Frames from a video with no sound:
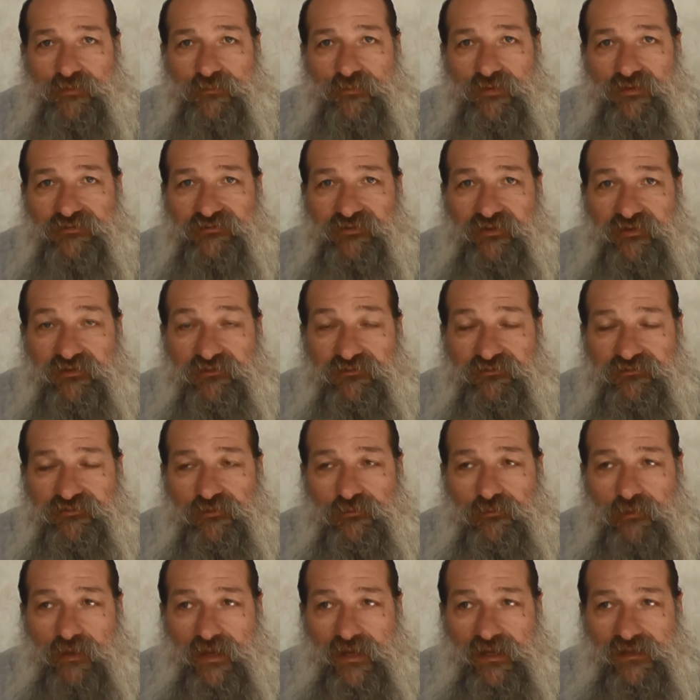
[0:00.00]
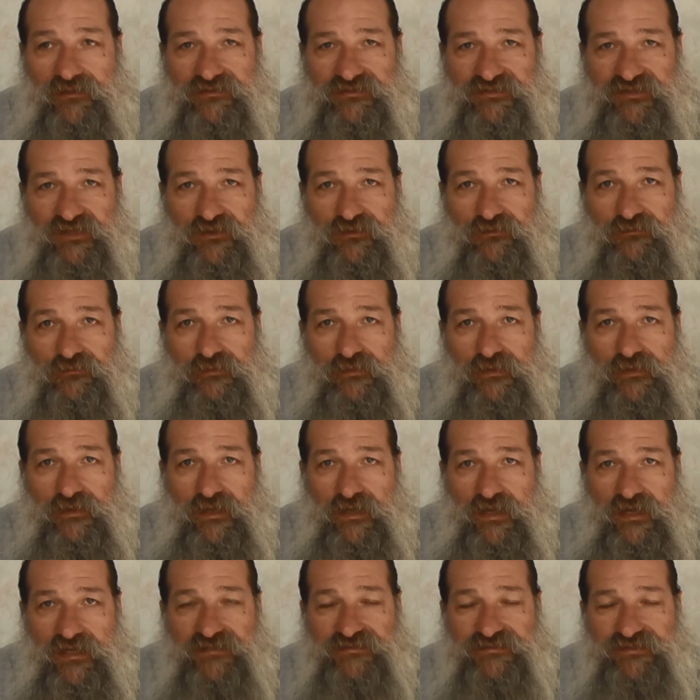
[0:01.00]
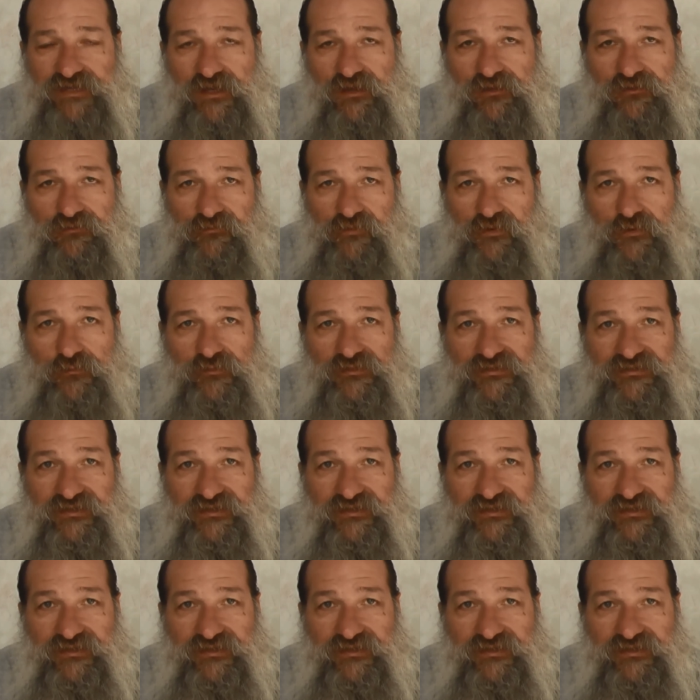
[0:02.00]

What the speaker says: The music is too loud, so he's in the other room.